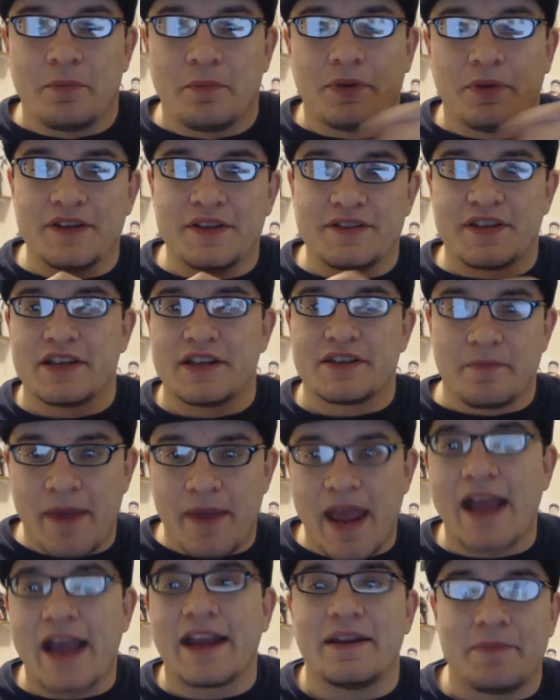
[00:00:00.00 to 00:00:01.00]
the blood signs of
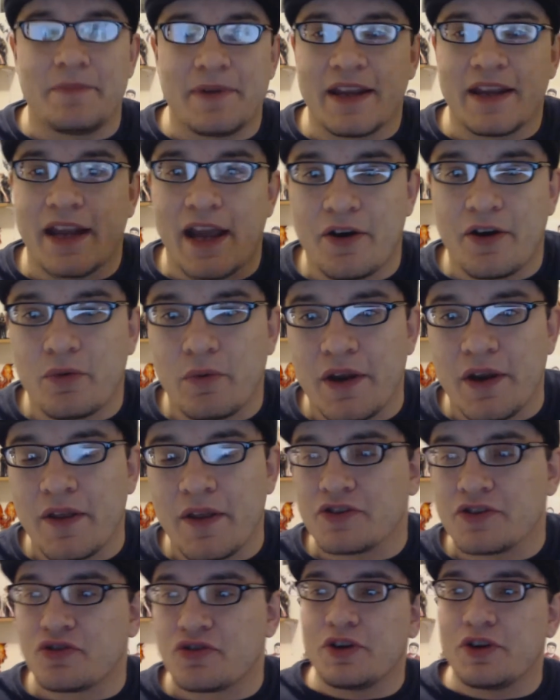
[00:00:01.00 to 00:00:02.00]
Maggie being on her way
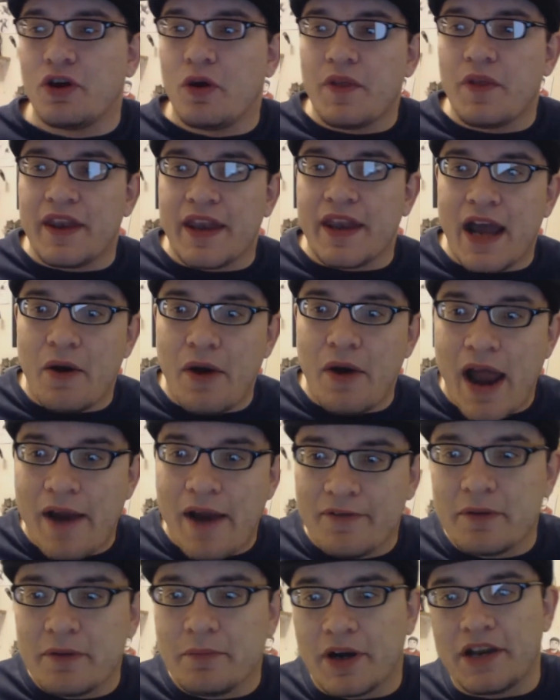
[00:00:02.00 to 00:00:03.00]
there. So we know that now
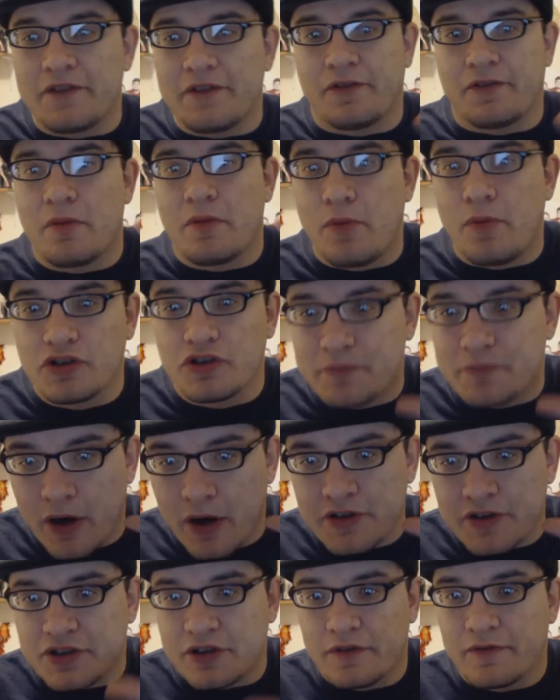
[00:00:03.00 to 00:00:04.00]
everybody, for the most
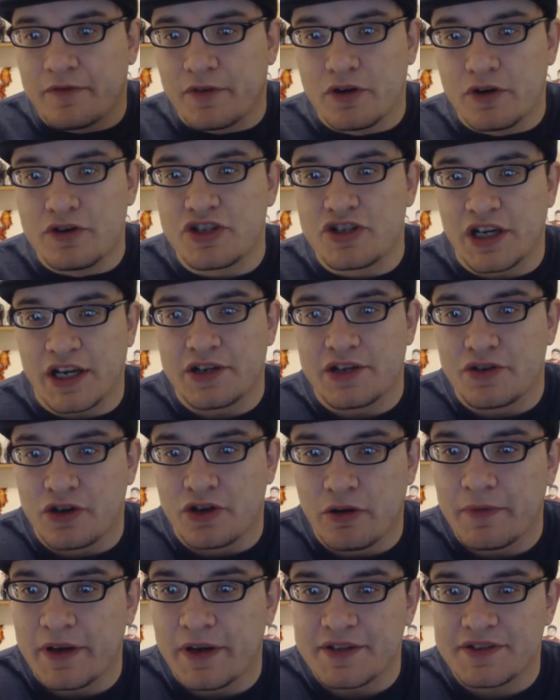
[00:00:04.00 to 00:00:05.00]
part, is converging at
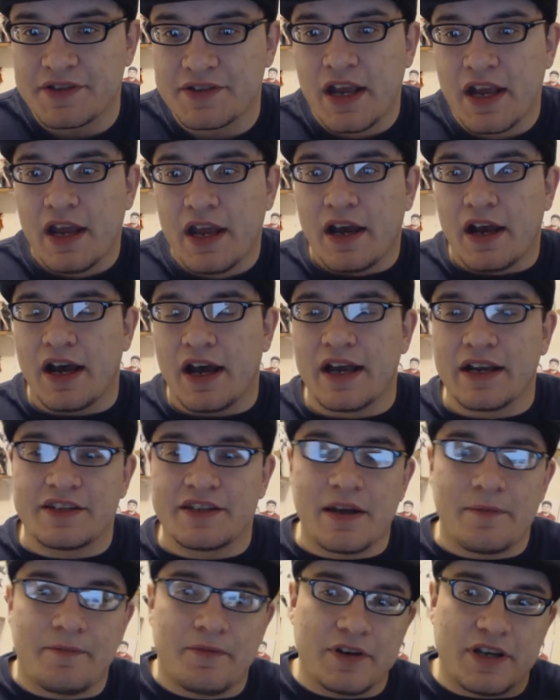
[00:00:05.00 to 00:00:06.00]
Terminus,
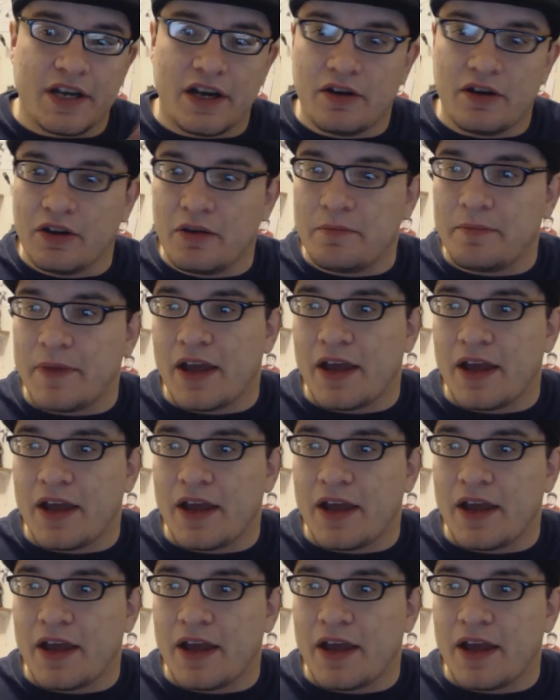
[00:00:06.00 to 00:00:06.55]
except for Daryl